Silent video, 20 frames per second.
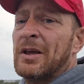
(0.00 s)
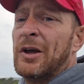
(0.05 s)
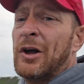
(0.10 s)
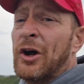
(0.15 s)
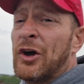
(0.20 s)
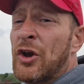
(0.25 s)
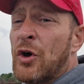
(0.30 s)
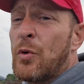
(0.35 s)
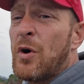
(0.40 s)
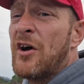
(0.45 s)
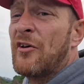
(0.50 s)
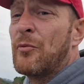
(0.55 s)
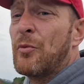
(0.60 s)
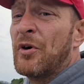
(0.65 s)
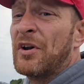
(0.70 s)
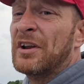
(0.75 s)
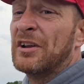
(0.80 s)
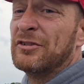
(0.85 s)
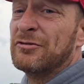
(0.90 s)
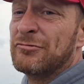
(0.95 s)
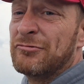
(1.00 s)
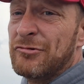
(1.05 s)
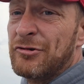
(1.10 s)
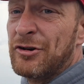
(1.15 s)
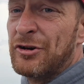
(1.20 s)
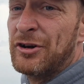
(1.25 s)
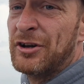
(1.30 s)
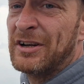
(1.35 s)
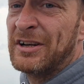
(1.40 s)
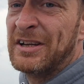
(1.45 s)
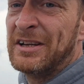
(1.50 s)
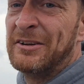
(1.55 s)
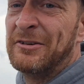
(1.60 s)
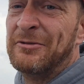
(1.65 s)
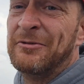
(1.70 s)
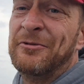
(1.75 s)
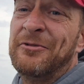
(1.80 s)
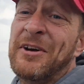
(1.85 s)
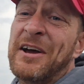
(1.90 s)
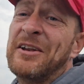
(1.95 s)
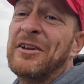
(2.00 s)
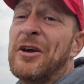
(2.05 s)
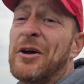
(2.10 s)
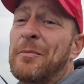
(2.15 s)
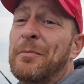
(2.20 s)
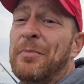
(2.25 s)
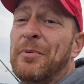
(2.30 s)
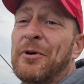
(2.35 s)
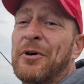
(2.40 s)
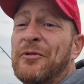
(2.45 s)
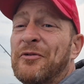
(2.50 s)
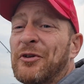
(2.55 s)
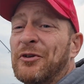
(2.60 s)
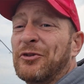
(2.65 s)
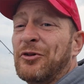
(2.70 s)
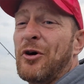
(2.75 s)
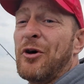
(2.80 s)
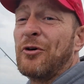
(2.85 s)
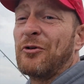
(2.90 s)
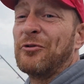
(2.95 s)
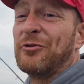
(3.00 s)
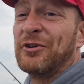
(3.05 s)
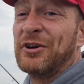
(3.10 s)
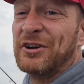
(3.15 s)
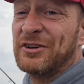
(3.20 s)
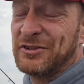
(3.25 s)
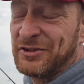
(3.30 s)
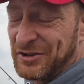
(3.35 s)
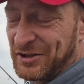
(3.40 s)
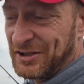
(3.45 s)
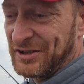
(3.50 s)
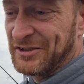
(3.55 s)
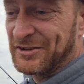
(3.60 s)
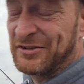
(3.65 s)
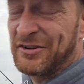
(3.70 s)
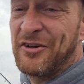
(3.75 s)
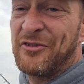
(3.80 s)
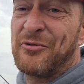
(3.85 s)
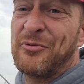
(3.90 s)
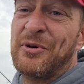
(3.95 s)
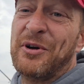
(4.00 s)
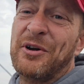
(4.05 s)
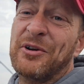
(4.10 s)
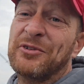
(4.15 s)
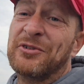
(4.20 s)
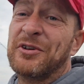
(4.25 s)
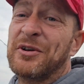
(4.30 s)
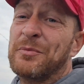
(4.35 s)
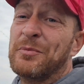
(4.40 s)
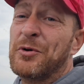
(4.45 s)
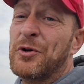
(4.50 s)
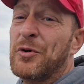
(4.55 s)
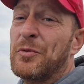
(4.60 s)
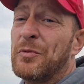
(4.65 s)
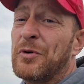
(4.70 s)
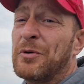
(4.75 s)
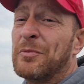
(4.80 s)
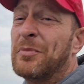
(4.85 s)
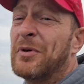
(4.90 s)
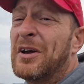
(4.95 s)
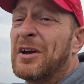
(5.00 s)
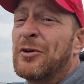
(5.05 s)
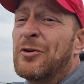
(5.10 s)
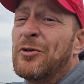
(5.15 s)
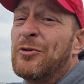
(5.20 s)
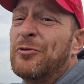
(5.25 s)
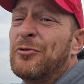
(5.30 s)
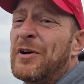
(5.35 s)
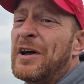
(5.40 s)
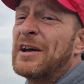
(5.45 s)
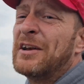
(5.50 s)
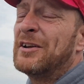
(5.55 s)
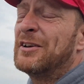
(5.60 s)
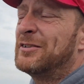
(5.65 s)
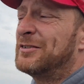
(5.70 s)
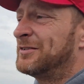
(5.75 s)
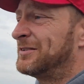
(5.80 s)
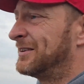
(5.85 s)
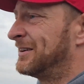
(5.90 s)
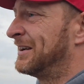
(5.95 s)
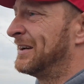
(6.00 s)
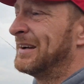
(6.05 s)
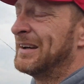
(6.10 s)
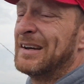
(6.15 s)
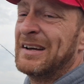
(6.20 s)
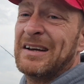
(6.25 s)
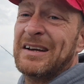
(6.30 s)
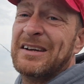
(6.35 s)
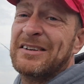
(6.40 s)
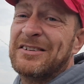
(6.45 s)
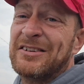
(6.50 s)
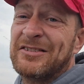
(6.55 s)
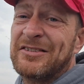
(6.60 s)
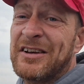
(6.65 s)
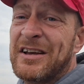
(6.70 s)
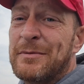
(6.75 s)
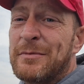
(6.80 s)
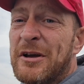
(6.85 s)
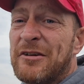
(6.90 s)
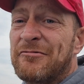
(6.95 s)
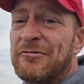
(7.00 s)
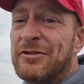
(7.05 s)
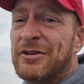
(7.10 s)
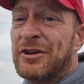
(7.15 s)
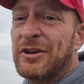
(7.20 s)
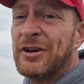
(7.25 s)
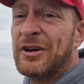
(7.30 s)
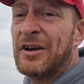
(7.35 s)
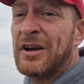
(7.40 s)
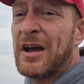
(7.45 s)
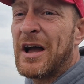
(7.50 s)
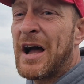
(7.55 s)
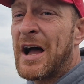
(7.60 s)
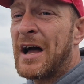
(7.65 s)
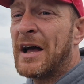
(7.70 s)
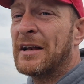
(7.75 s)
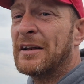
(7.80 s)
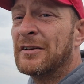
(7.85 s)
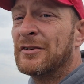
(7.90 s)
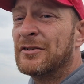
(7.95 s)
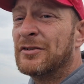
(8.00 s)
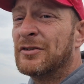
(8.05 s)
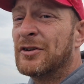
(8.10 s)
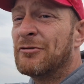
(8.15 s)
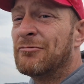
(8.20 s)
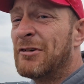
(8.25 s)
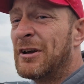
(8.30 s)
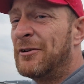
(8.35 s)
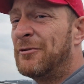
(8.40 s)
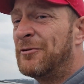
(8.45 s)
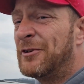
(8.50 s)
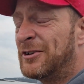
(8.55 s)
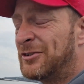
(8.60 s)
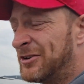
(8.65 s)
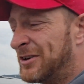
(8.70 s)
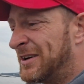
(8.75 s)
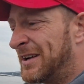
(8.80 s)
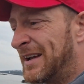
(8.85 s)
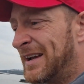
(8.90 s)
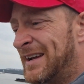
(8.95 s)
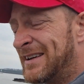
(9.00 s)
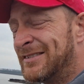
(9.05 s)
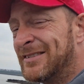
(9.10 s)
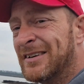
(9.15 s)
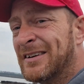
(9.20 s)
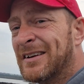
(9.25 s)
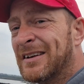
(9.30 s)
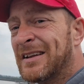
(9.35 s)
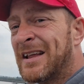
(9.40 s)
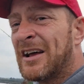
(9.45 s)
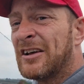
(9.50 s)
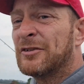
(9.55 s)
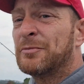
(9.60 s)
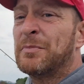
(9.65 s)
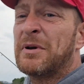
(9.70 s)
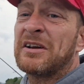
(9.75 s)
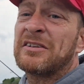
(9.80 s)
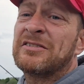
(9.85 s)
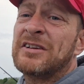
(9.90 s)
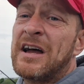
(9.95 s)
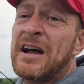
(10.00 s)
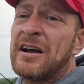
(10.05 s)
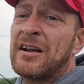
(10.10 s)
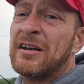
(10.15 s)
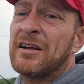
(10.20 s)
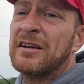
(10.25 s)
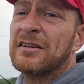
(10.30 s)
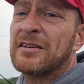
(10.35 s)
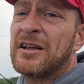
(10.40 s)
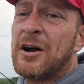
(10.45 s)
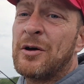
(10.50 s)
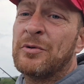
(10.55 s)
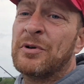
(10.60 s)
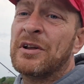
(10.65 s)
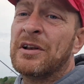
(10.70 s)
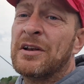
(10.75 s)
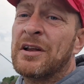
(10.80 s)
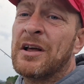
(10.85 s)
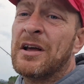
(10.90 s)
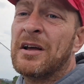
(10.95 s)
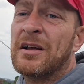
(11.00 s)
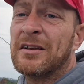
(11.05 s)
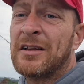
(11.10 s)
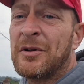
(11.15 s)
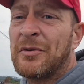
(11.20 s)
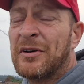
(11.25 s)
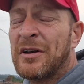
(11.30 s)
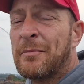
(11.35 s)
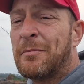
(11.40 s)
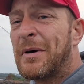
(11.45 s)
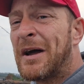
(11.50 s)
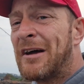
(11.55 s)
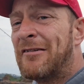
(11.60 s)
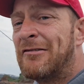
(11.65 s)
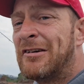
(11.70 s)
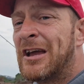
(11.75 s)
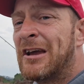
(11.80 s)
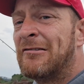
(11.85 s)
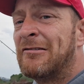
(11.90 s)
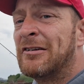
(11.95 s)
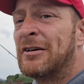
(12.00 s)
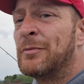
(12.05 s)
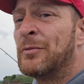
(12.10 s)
I know everyone is really fed up of the dogfish in South Wales at the moment, but in all fairness, it's the same every year, and the ray fishing isn't that spectacular down in the Barry area at the